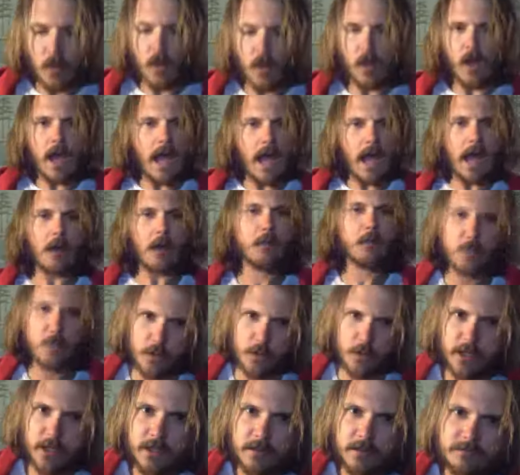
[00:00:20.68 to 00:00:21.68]
how
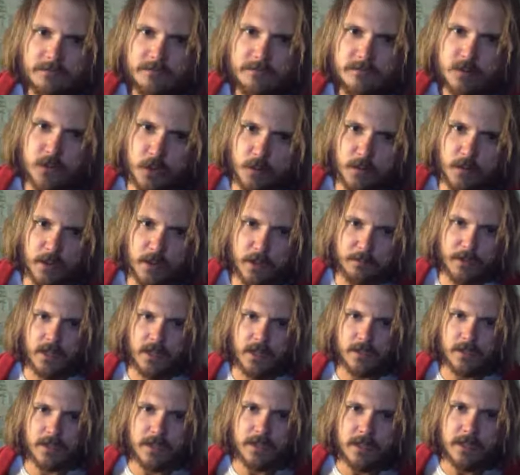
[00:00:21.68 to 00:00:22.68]
free should we
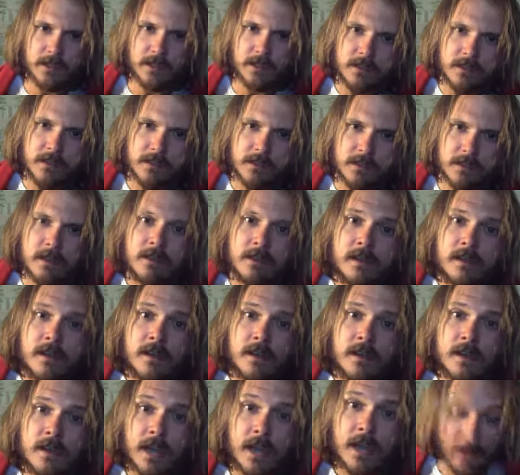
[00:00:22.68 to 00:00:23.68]
be?
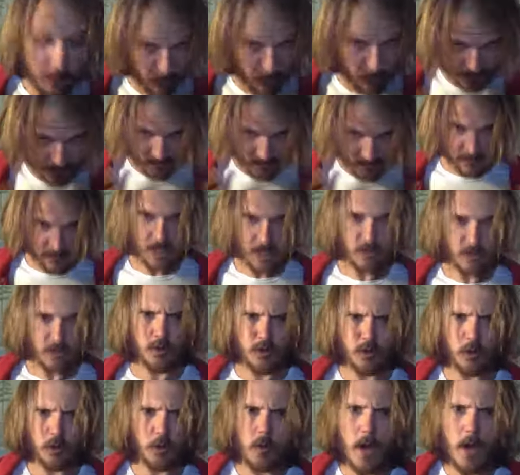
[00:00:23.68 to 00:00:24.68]
And that was the
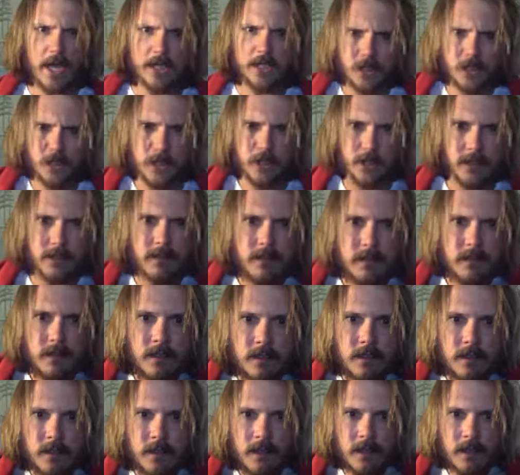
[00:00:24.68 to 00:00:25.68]
central question
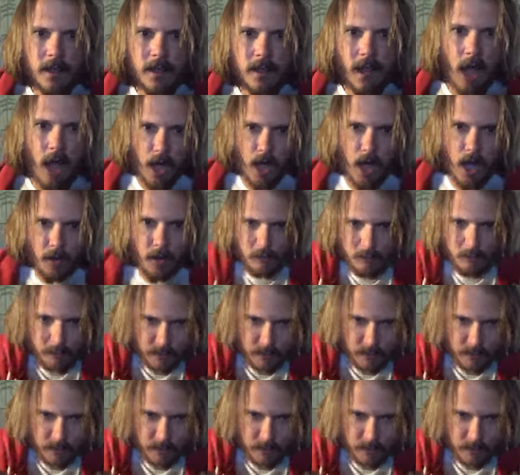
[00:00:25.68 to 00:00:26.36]
of